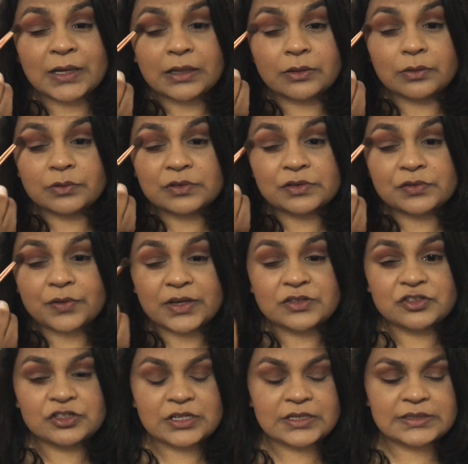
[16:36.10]
closest friends,
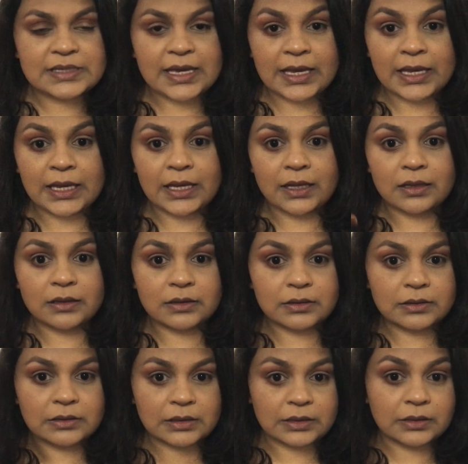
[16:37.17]
she's a
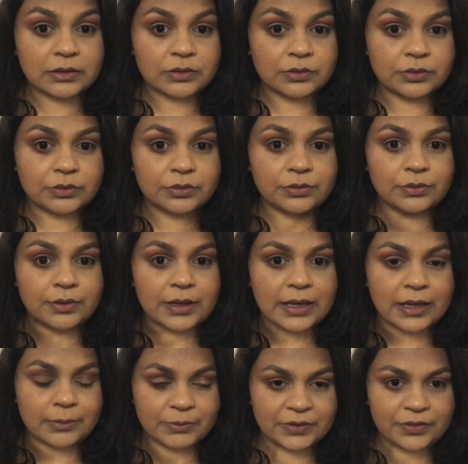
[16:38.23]
clinical
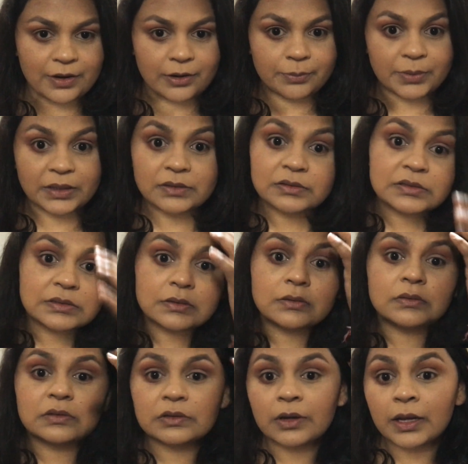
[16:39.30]
hypnotherapist.
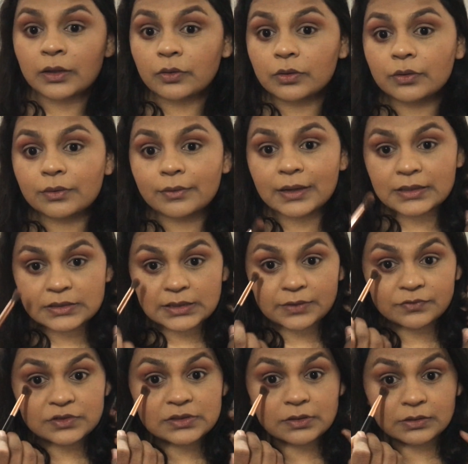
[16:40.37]
Sorry, I look crazy. I've
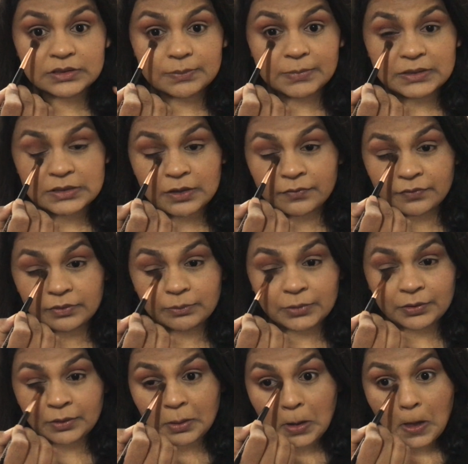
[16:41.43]
just looked at myself in the
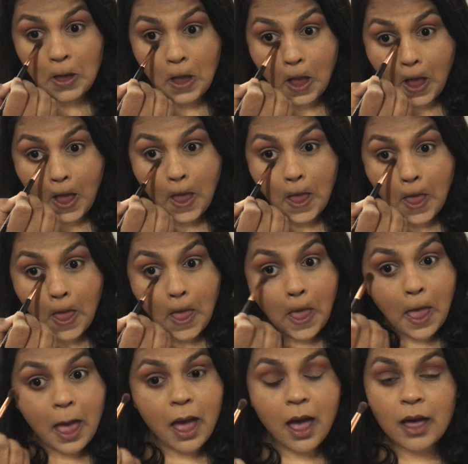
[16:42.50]
mirror
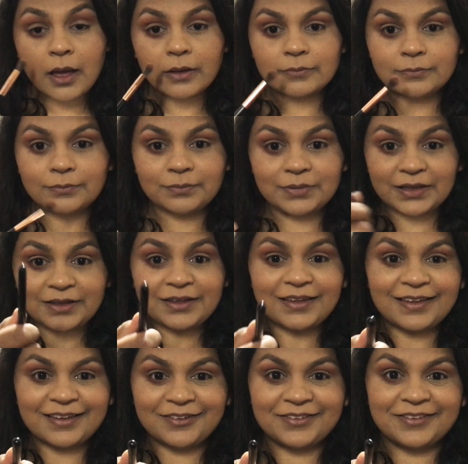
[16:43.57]
on
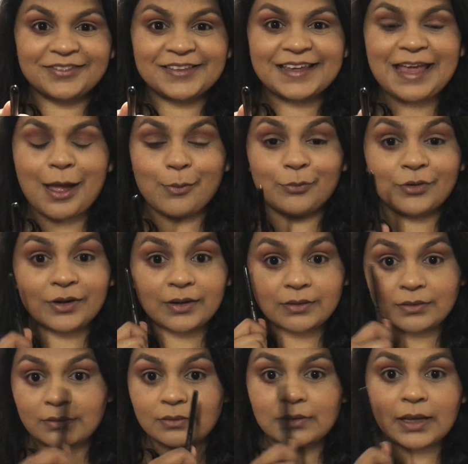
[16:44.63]
the camera, and
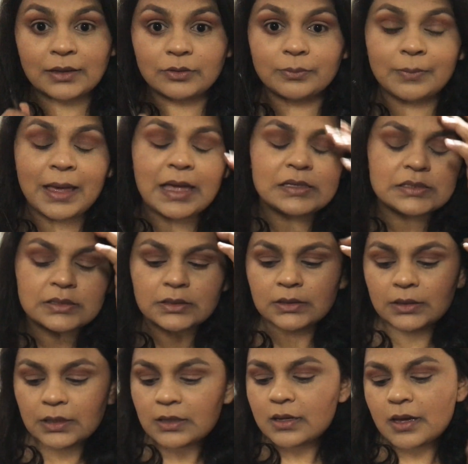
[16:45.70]
I look mad.
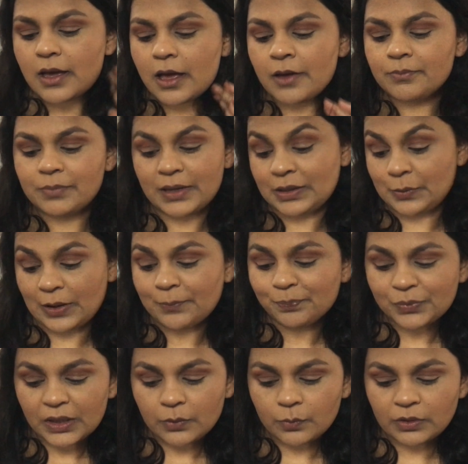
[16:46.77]
But anyway,
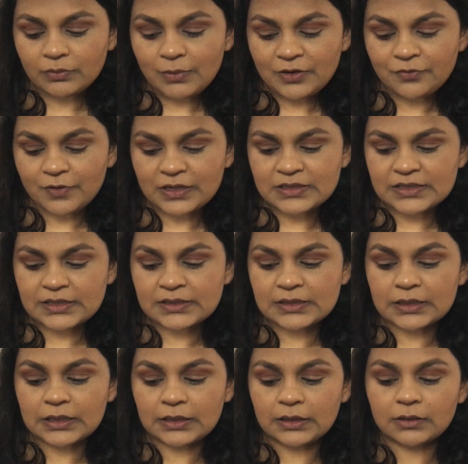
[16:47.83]
one of my friends is a
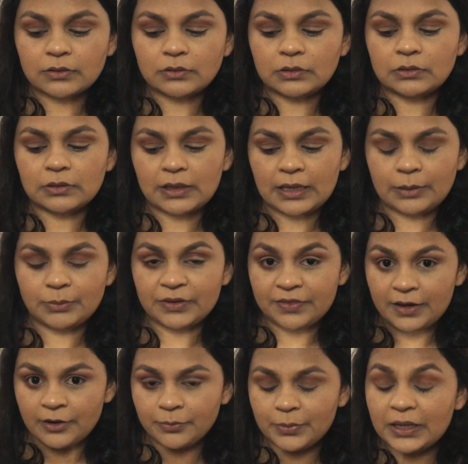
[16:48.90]
clinical
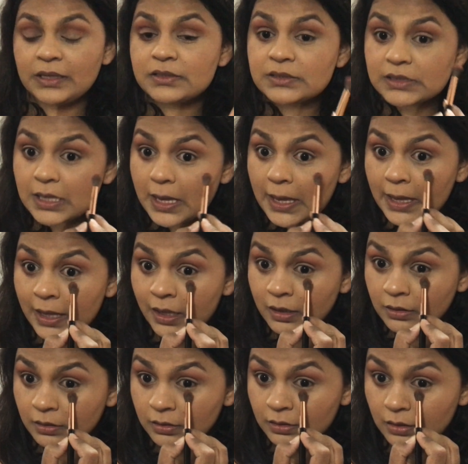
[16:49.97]
hypnotherapist,
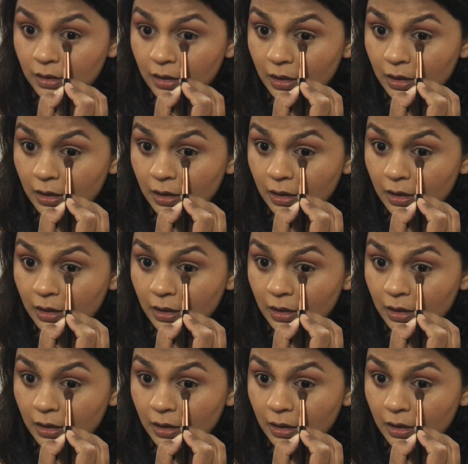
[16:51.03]
and